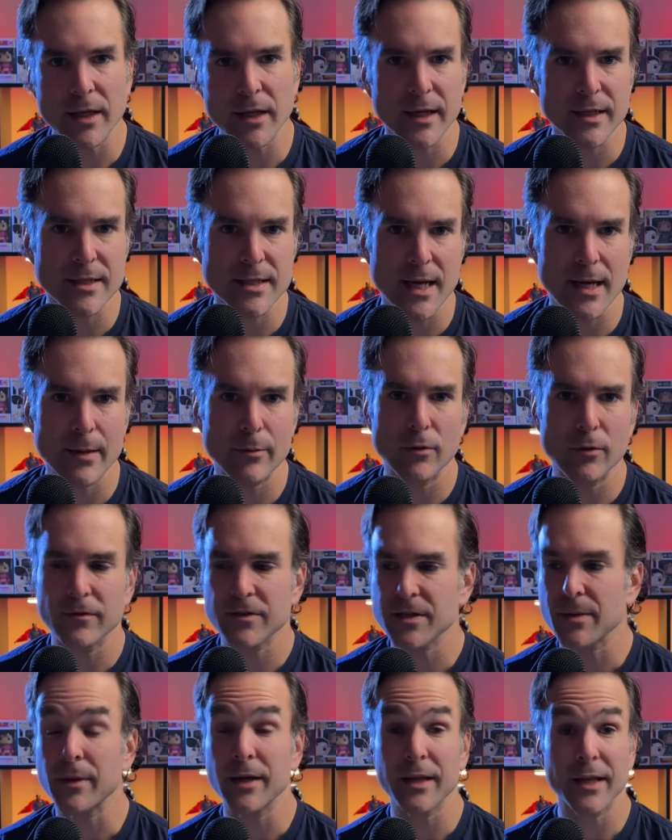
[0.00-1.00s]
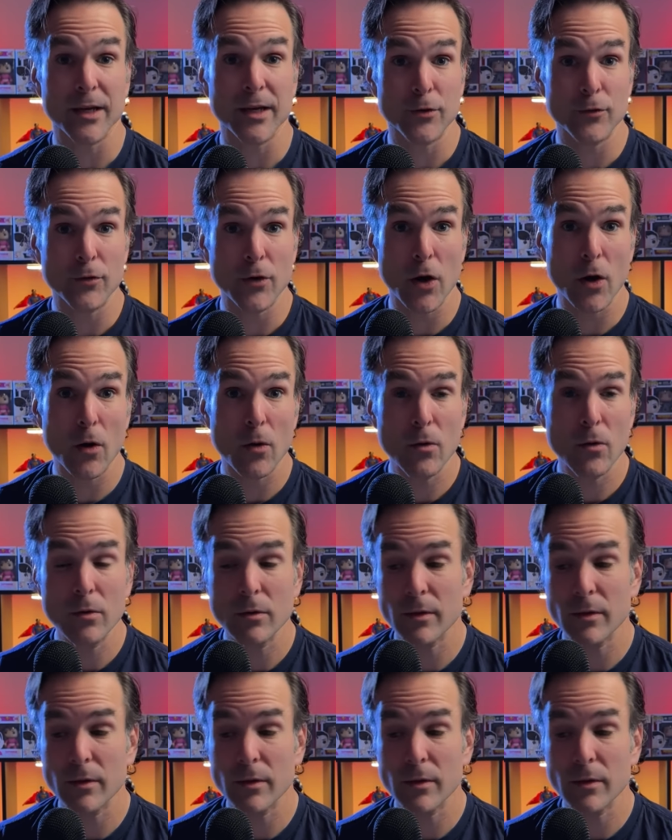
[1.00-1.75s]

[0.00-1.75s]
Like a table of somebody that you know.